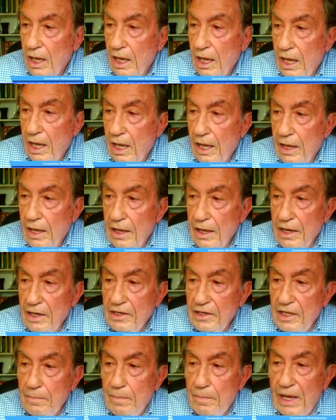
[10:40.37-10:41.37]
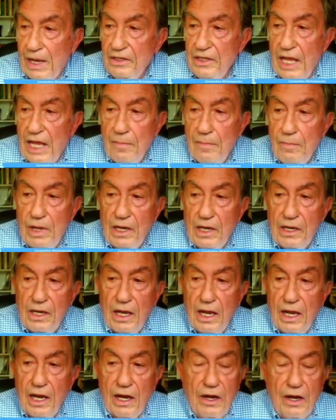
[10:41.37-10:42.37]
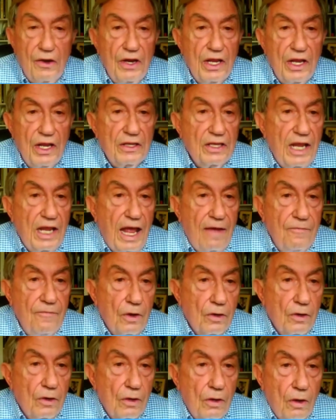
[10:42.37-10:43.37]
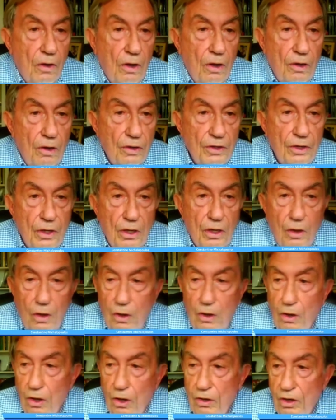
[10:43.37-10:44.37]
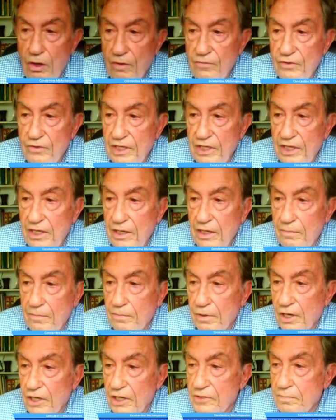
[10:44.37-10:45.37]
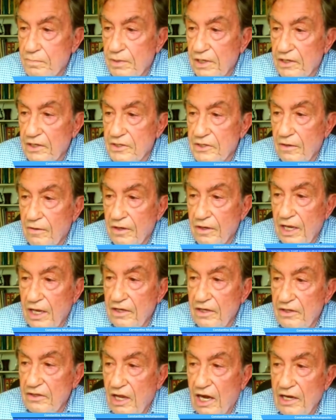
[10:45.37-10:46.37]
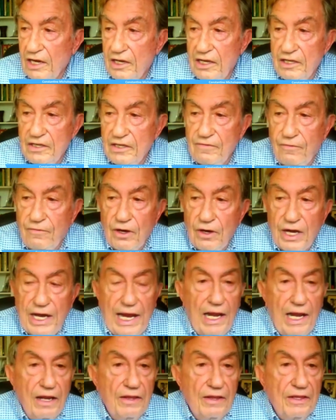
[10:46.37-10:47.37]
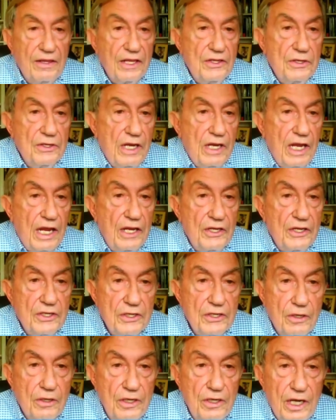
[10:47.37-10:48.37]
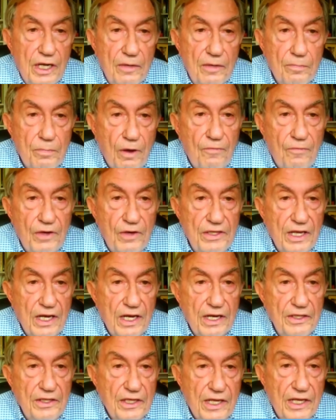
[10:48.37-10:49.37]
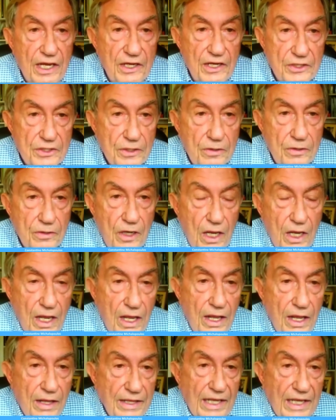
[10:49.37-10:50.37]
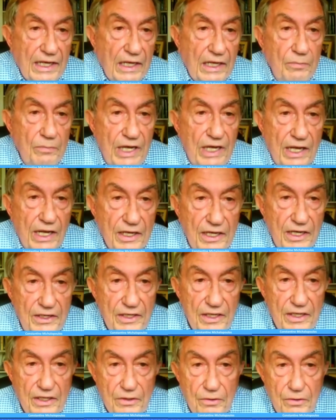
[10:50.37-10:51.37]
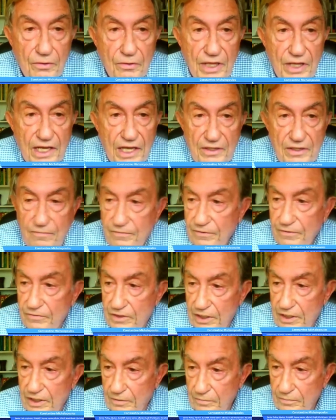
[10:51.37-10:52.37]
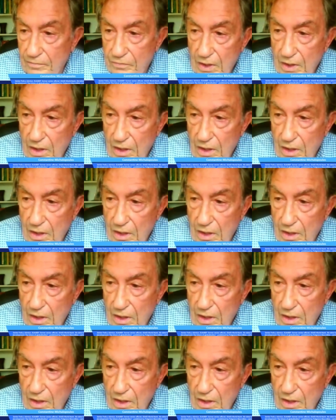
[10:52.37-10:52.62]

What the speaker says: And the pandemic wreaked havoc on all of the prospects and targets for health, education, and poverty eradication that had been agreed in 2015.